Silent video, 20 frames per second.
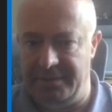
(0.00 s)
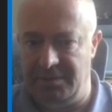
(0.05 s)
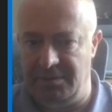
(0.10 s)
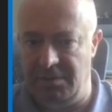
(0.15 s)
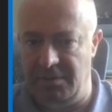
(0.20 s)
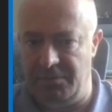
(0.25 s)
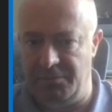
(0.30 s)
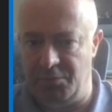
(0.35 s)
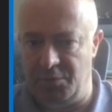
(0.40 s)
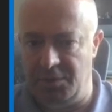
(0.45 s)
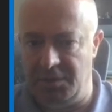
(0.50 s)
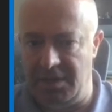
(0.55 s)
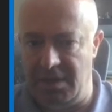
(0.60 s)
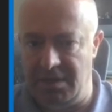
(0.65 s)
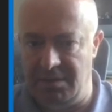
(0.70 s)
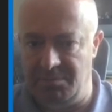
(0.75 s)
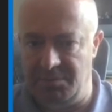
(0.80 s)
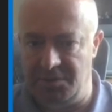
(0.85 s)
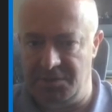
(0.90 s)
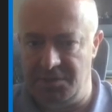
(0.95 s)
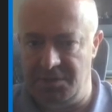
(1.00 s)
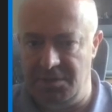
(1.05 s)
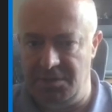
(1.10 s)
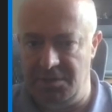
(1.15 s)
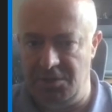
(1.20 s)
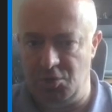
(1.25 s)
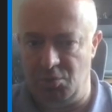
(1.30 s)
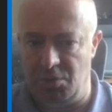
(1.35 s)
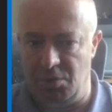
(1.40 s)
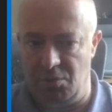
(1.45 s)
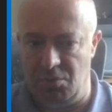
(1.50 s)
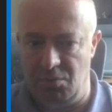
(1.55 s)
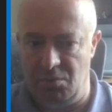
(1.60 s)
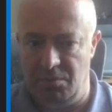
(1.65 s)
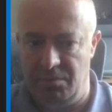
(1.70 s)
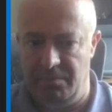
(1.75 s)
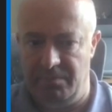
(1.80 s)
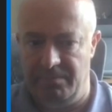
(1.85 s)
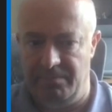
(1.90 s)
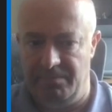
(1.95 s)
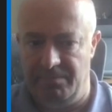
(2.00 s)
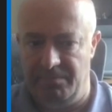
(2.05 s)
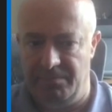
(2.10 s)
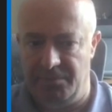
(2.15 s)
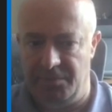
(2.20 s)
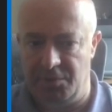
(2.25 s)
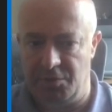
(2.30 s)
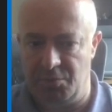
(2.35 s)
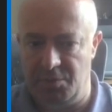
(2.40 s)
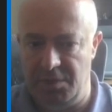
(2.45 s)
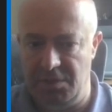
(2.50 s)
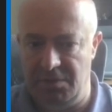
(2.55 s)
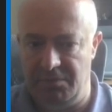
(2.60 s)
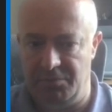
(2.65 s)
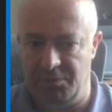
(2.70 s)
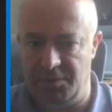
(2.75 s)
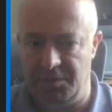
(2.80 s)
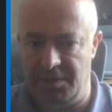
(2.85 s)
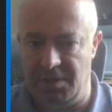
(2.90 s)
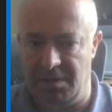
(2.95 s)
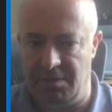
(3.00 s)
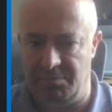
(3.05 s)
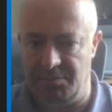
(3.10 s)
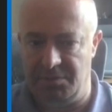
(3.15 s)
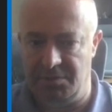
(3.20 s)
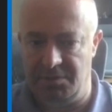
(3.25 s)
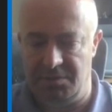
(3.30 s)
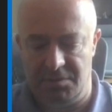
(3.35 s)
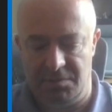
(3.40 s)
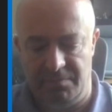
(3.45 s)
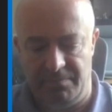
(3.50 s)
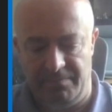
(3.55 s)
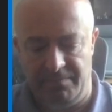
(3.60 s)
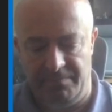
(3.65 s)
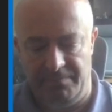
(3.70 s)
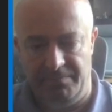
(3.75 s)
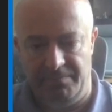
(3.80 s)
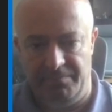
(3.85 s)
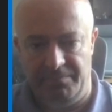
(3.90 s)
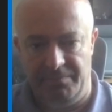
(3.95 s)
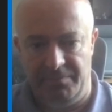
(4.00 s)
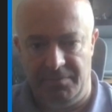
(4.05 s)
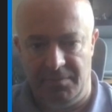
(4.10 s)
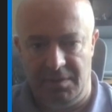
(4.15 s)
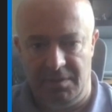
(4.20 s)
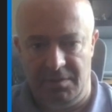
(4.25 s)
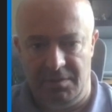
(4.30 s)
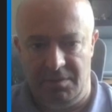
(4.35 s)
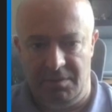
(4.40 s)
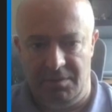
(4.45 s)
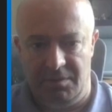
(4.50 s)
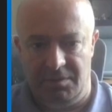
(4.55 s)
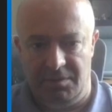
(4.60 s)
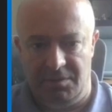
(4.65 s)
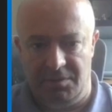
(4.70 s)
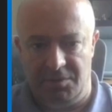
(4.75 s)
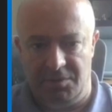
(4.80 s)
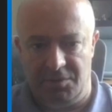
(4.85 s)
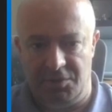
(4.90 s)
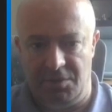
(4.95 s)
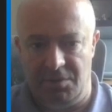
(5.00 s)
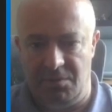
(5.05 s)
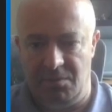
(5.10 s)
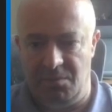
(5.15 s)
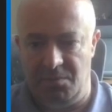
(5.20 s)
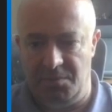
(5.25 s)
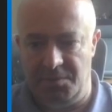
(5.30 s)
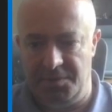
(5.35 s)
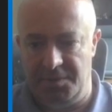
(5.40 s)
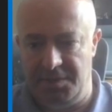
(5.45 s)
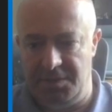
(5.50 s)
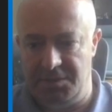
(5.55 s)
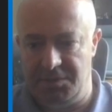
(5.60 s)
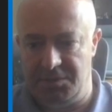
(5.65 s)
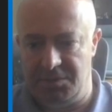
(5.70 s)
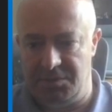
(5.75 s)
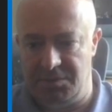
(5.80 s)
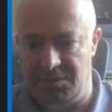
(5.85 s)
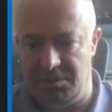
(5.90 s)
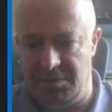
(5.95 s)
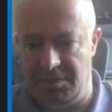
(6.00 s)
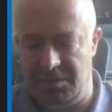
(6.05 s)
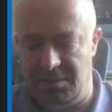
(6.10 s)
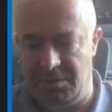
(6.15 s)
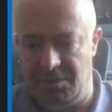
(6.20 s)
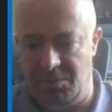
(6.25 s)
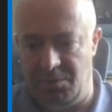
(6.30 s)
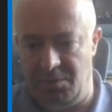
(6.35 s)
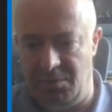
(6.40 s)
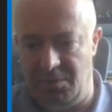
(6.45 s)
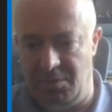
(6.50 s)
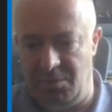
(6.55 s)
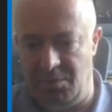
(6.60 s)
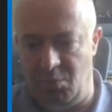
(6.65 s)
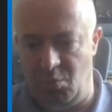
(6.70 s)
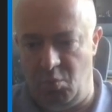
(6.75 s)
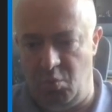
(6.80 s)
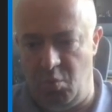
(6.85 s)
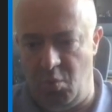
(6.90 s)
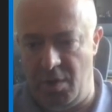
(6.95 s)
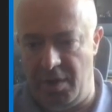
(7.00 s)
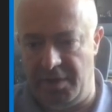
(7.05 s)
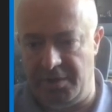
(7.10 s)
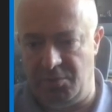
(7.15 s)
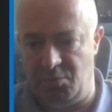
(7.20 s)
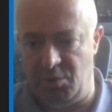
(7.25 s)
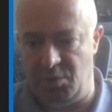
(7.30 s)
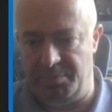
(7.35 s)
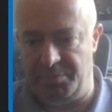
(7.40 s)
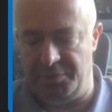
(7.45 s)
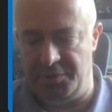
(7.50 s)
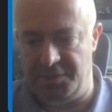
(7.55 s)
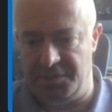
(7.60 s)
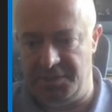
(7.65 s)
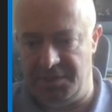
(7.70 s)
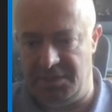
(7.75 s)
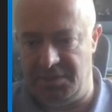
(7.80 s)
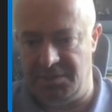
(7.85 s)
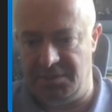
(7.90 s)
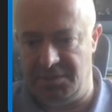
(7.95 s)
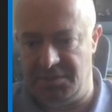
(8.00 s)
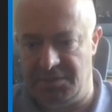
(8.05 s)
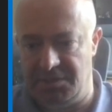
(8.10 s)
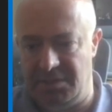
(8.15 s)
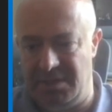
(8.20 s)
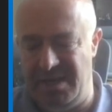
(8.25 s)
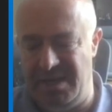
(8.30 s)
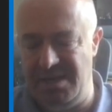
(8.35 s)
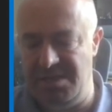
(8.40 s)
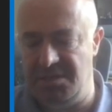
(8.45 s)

different elements in each row, 3 different elements. So this 1 represents a